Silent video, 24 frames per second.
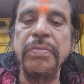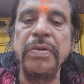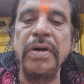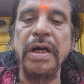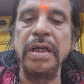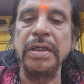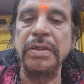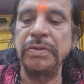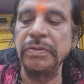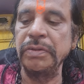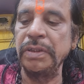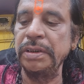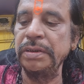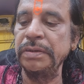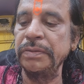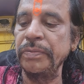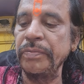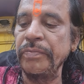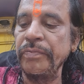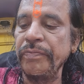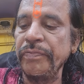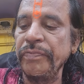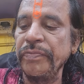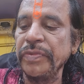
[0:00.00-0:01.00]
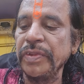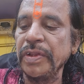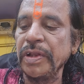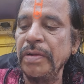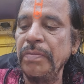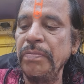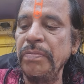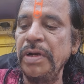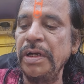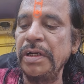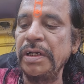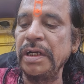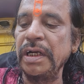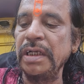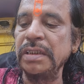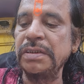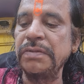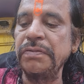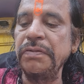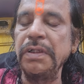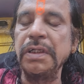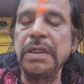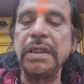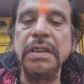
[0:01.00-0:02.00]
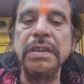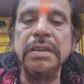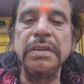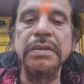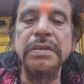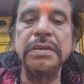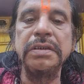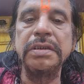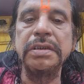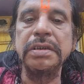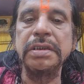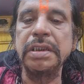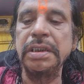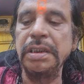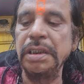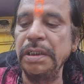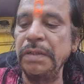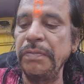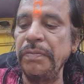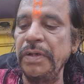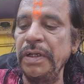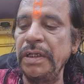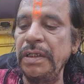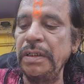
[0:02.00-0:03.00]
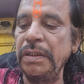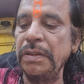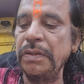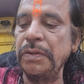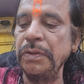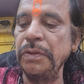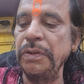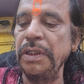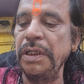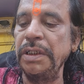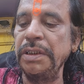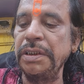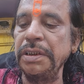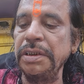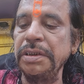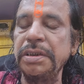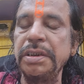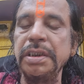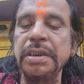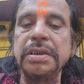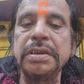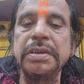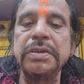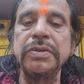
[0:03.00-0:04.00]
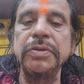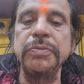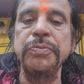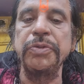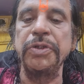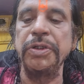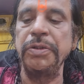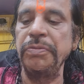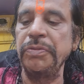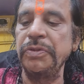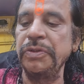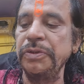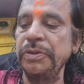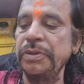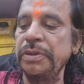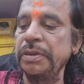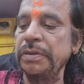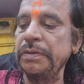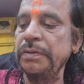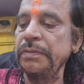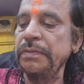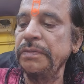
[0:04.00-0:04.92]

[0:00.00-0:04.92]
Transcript: Part 1, Madras Weekly Notes, Criminal 286, Supreme Court.